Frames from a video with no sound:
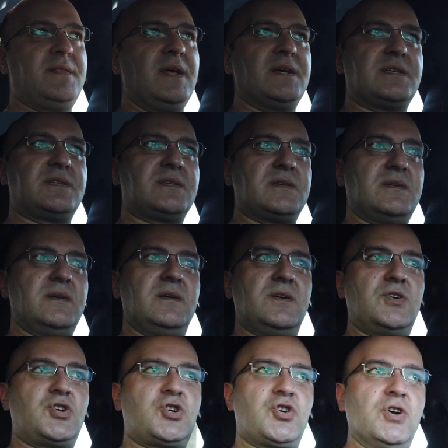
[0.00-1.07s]
This
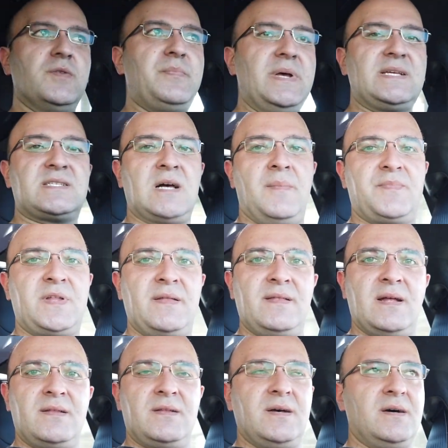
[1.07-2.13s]
should be
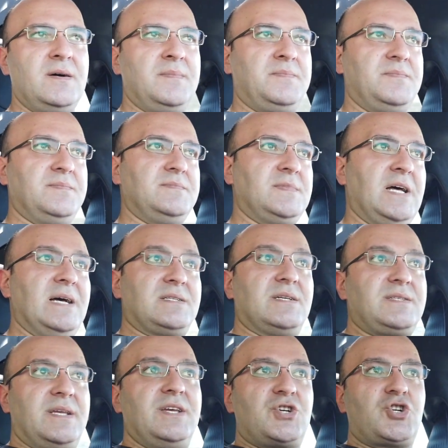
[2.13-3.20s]
something that the
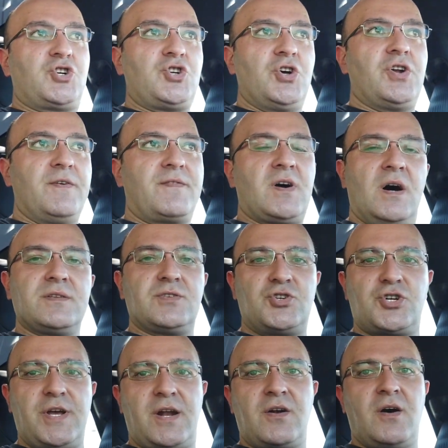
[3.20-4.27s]
SEC should have
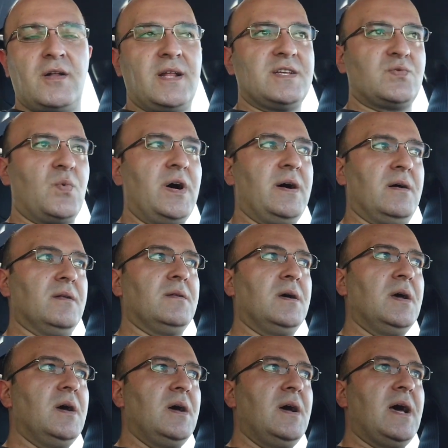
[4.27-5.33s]
concentrated on as well.
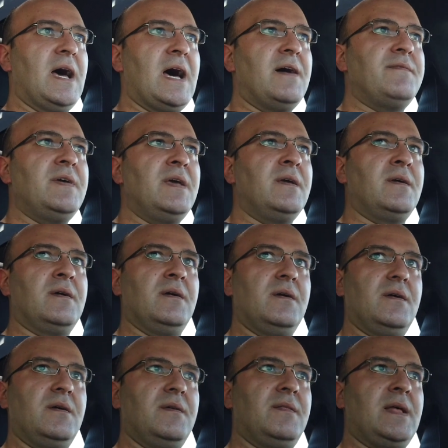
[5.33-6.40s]
Having
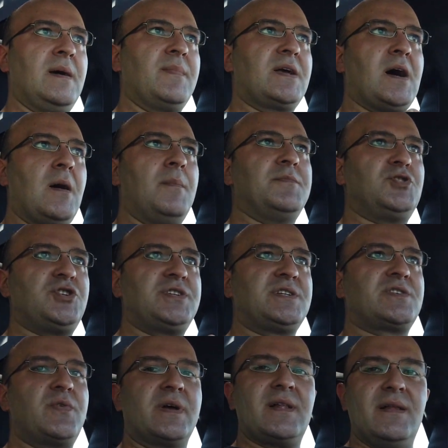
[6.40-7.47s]
them come
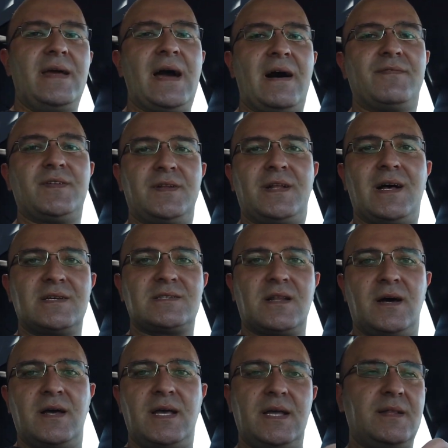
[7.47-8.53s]
strictly after
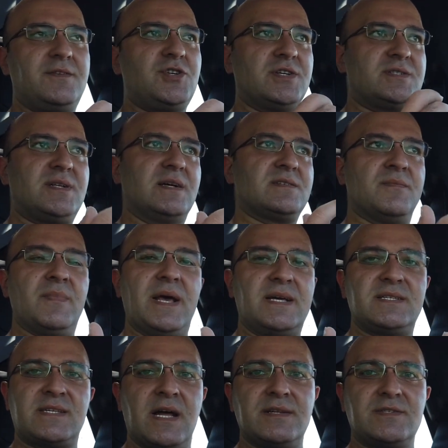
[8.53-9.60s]
Tesla just doesn't
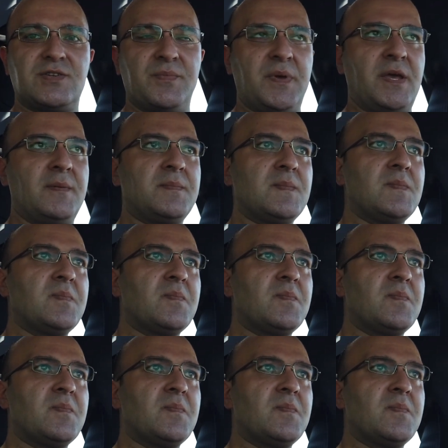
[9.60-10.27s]
make sense to me.